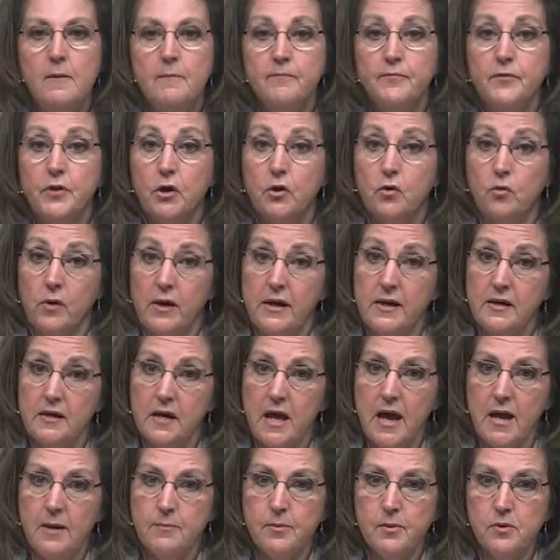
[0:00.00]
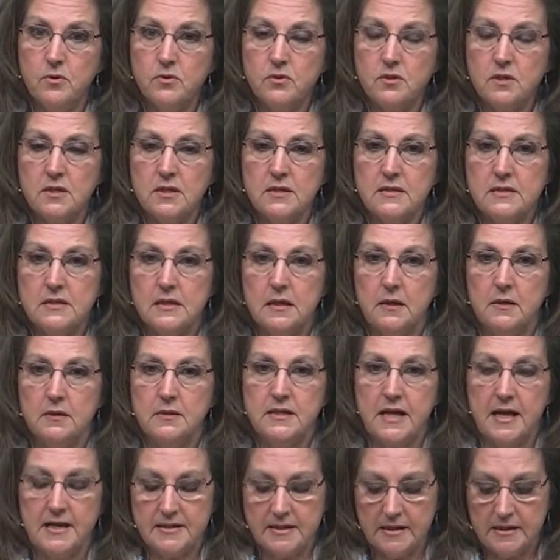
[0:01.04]
The green labels is a
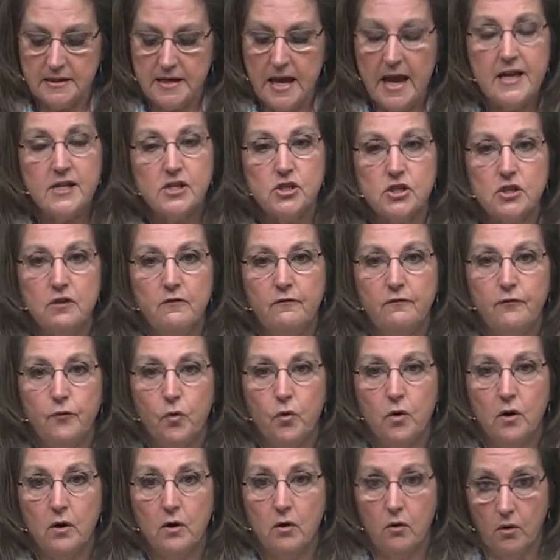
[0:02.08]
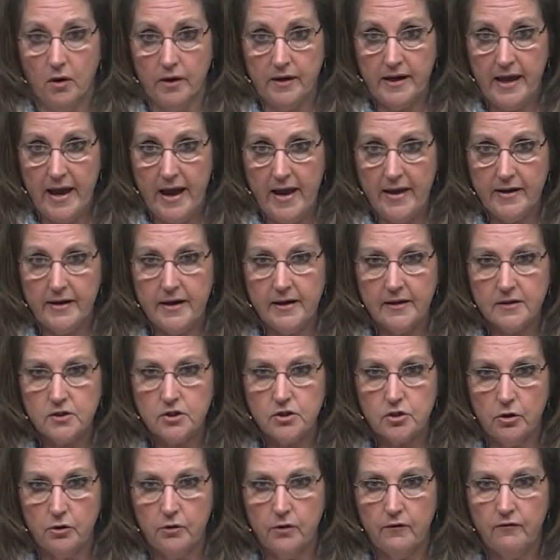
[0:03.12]
designation for organic,
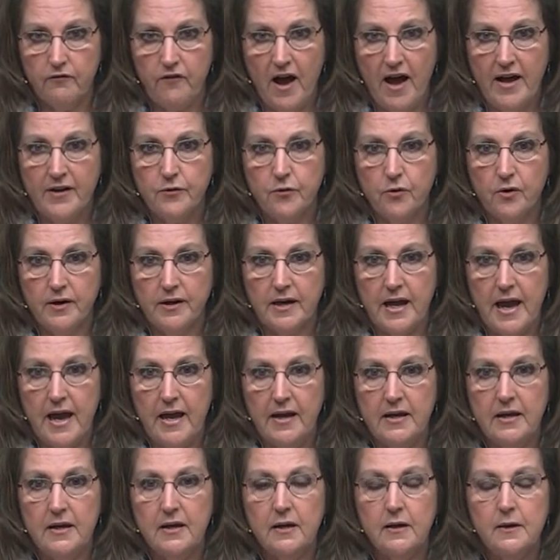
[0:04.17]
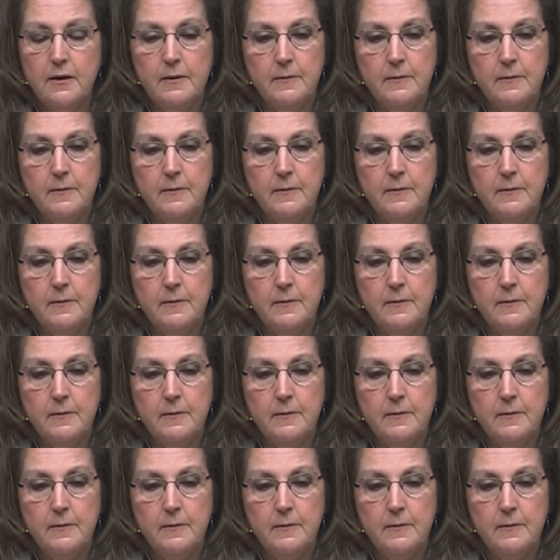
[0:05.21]
certified organic.